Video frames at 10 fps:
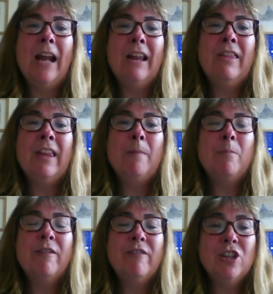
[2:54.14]
The
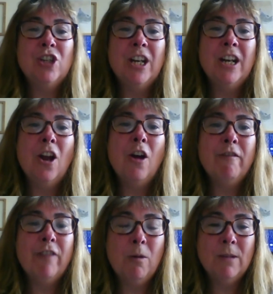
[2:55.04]
provision of
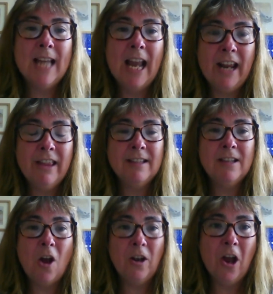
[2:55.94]
the gwasanaeth
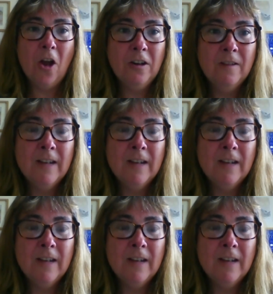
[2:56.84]
ysgolion